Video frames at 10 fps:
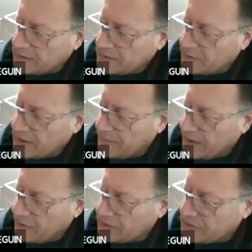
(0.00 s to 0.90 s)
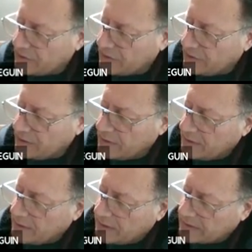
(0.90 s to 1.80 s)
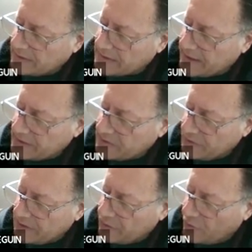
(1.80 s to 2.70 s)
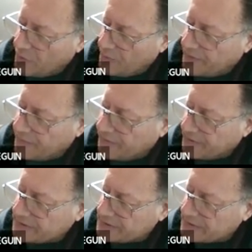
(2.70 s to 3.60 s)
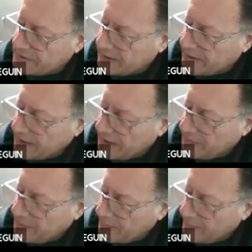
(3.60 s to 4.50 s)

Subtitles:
talking about. So, in this case, we need to compare first the claim